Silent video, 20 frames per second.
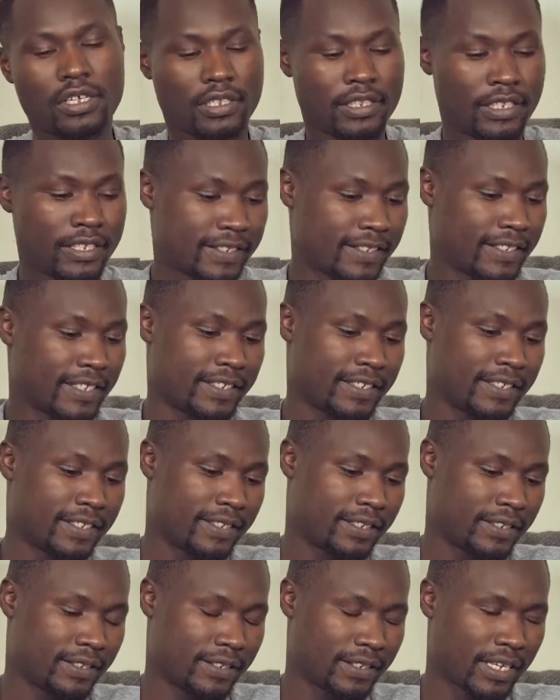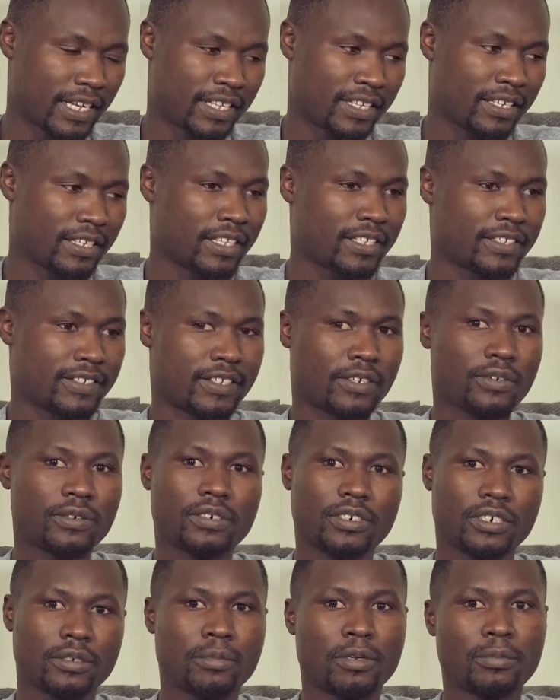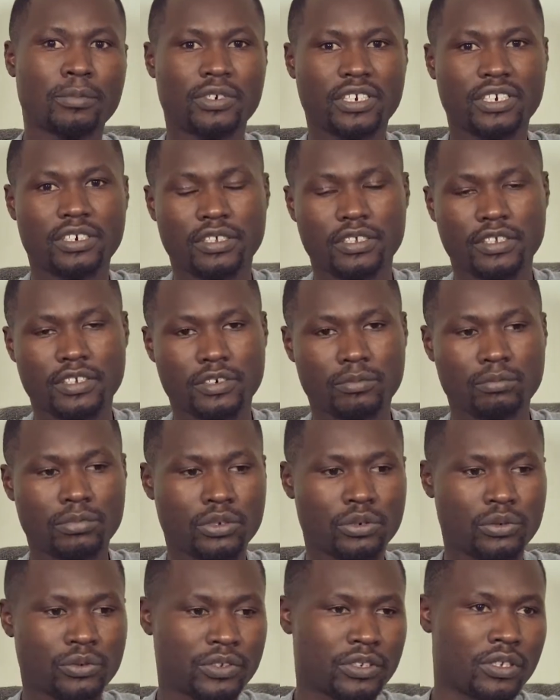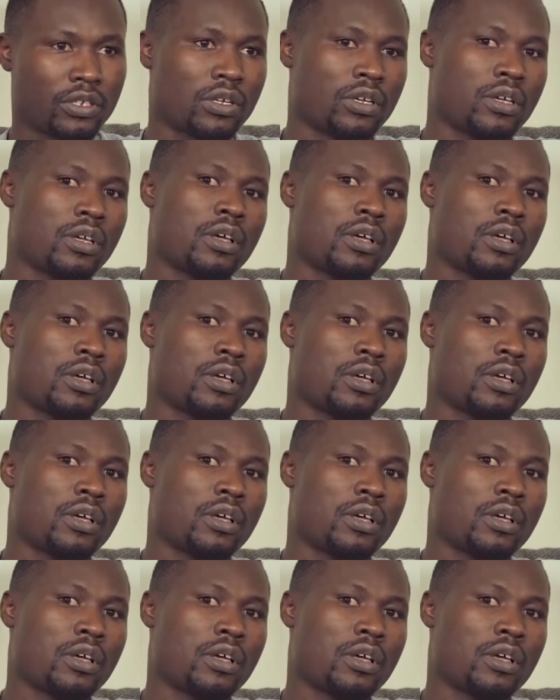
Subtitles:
This is the second time I'm reading it, because